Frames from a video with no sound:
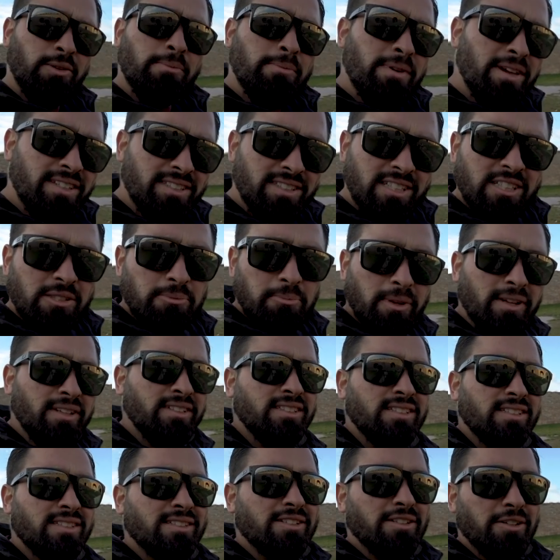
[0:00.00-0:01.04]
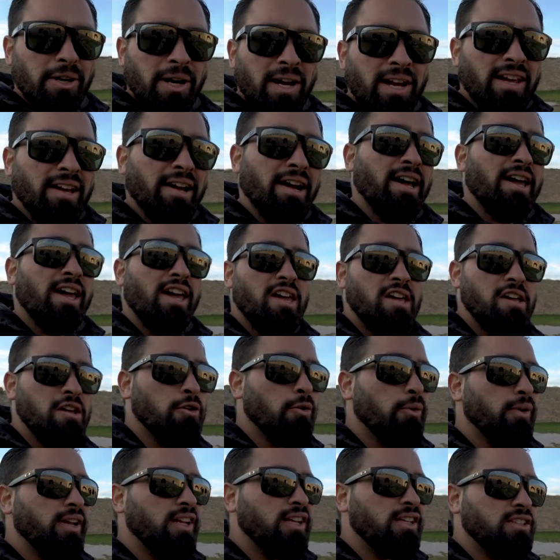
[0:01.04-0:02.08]
what makes these places great. I hate
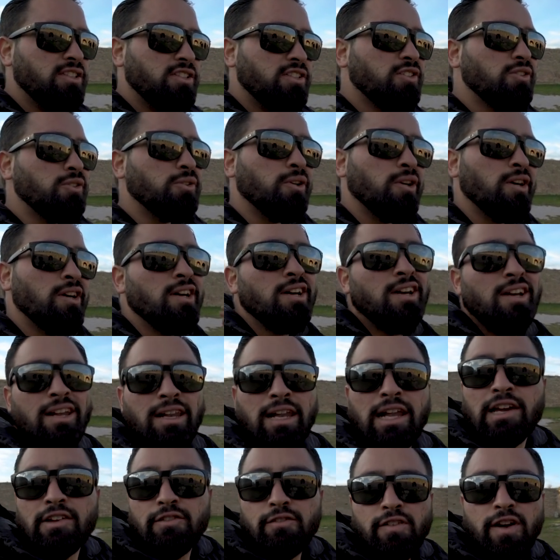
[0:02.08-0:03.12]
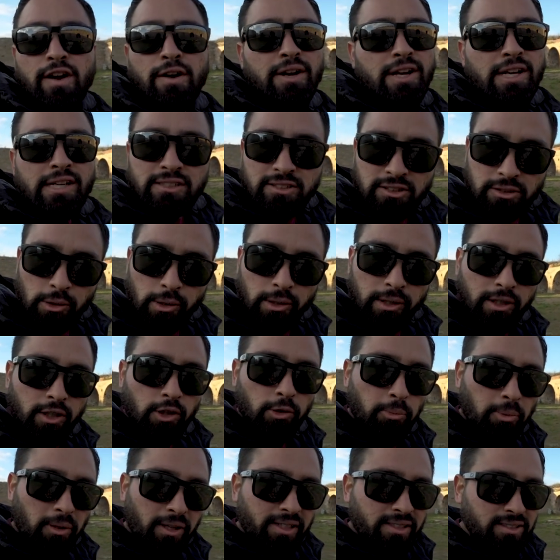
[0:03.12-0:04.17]
going into like very
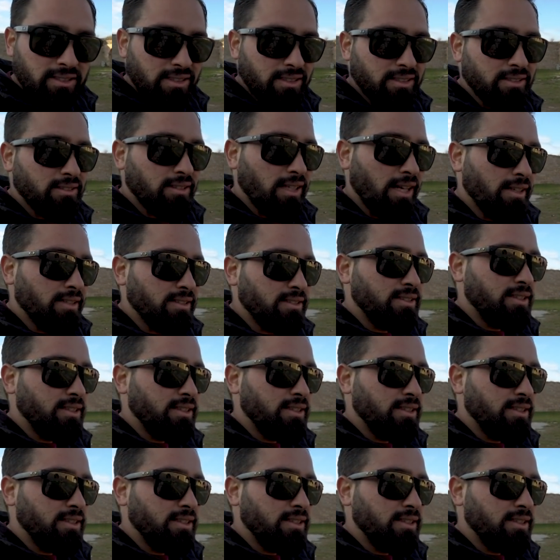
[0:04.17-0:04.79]
historical places and